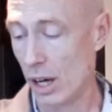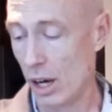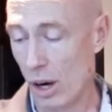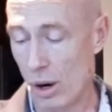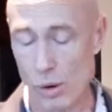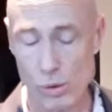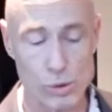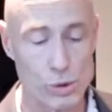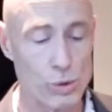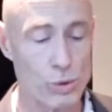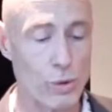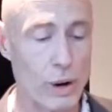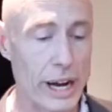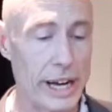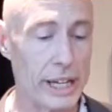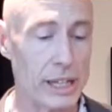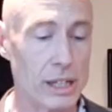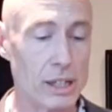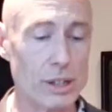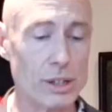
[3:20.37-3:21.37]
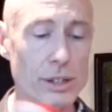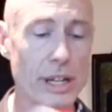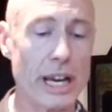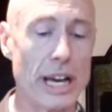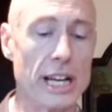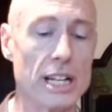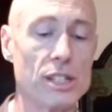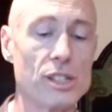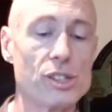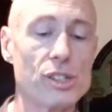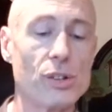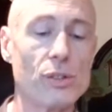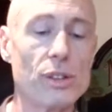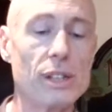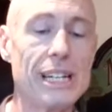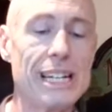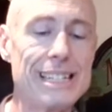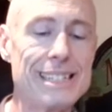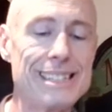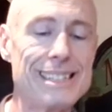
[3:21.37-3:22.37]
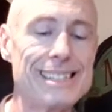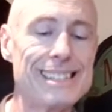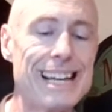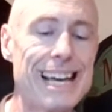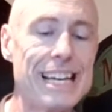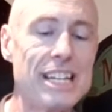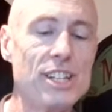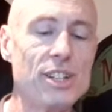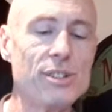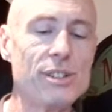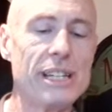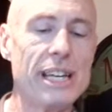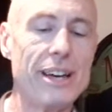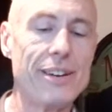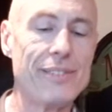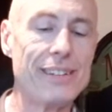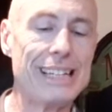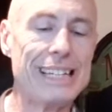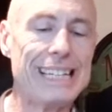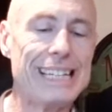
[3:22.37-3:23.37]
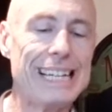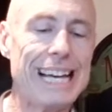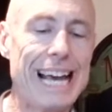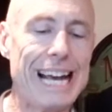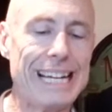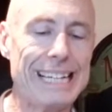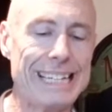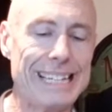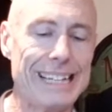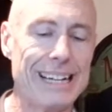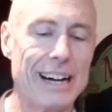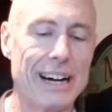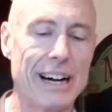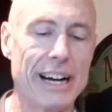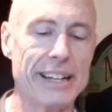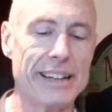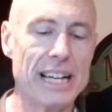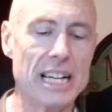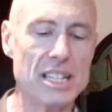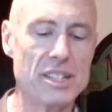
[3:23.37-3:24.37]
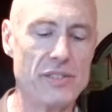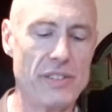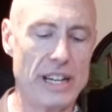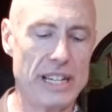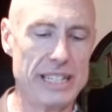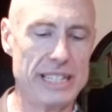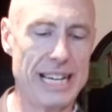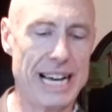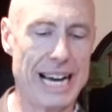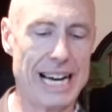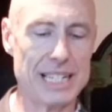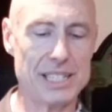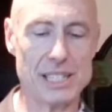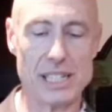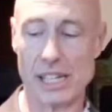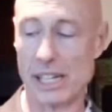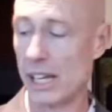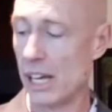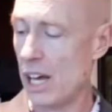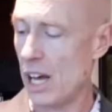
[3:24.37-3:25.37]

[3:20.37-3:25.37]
Oh, great. Okay, so let's say you give E a 9. That's fantastic.